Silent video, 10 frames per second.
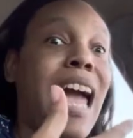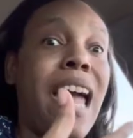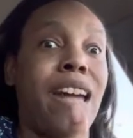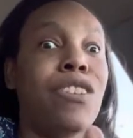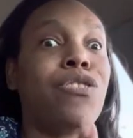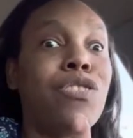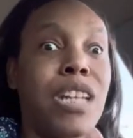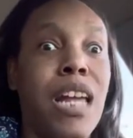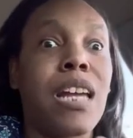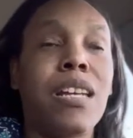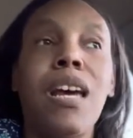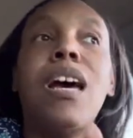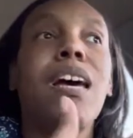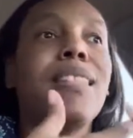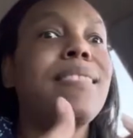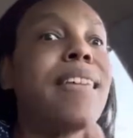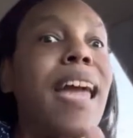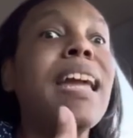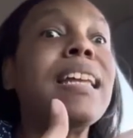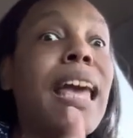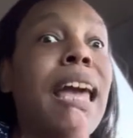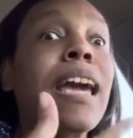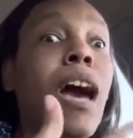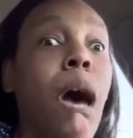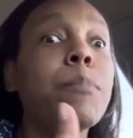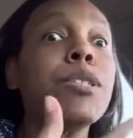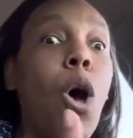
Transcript: I understand they take up so